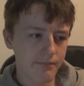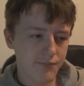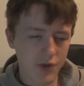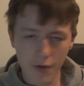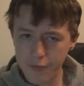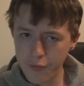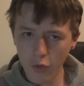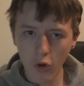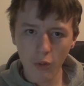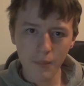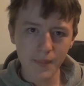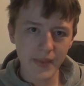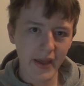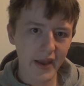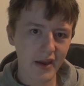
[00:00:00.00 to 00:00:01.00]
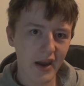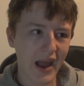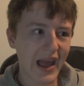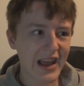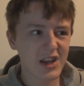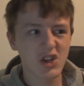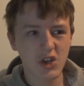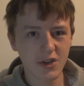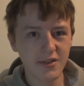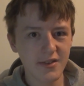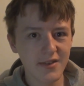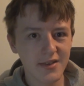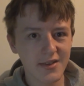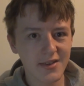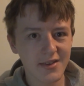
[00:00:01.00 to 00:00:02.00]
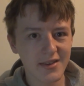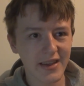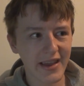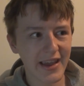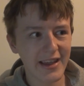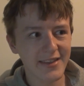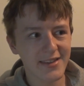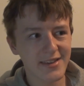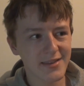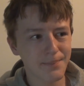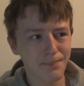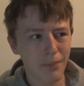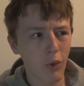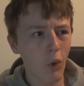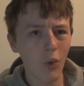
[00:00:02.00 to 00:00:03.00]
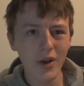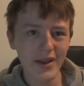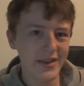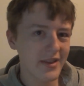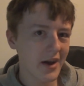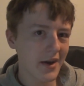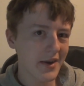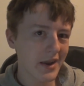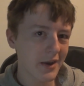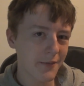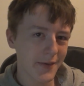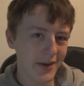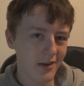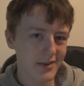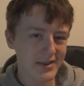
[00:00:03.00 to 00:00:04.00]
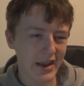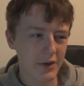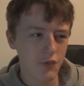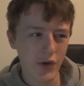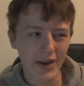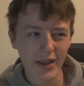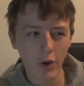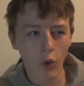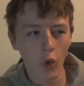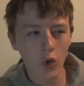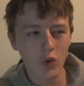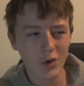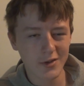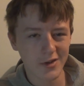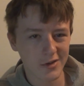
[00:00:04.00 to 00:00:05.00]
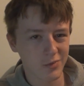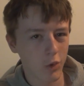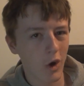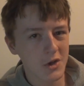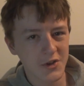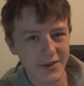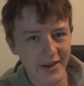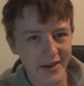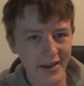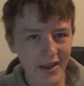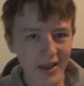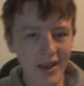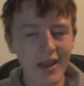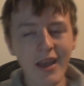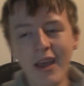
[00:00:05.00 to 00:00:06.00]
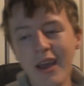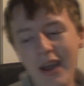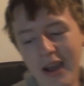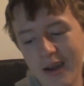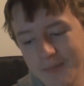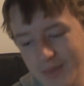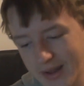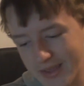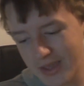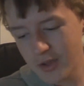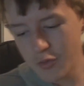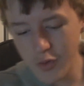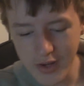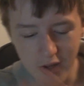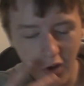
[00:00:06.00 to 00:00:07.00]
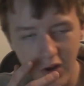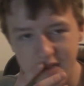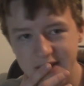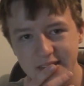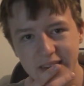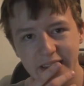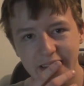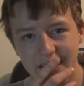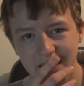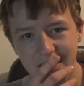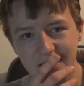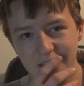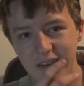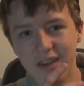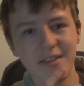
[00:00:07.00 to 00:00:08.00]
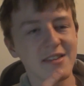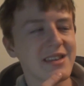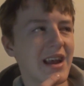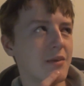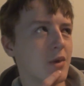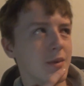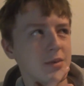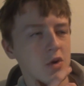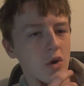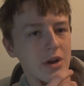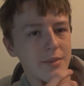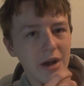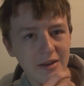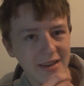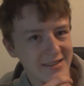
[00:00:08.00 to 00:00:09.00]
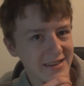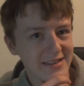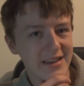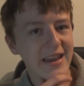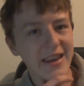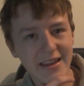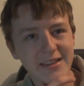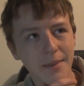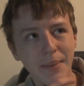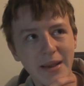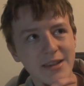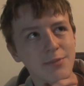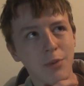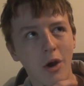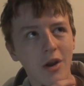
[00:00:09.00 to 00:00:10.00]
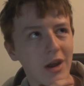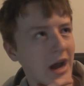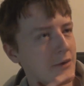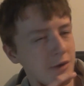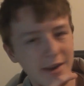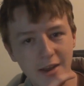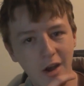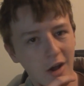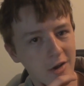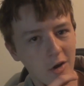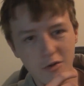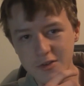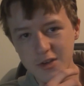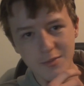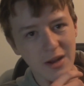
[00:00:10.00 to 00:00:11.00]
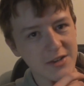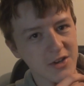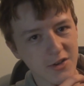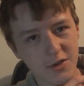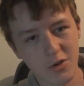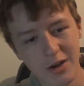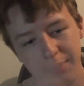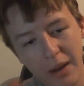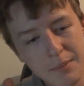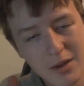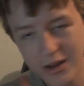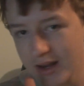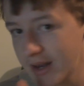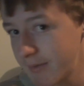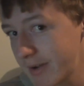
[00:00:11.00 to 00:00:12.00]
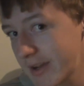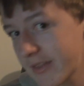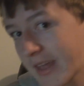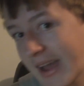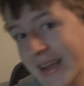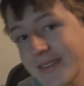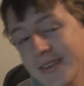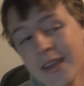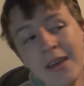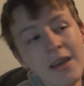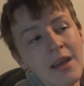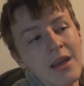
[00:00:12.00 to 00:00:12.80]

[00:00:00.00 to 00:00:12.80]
perform their actions, it's poorly done, and it feels like really awkward just watching it. Like, you really got to see it to understand what I'm talking about, because it is a big spoiler. I really can't go too much into it, but I'm going to leave it at that.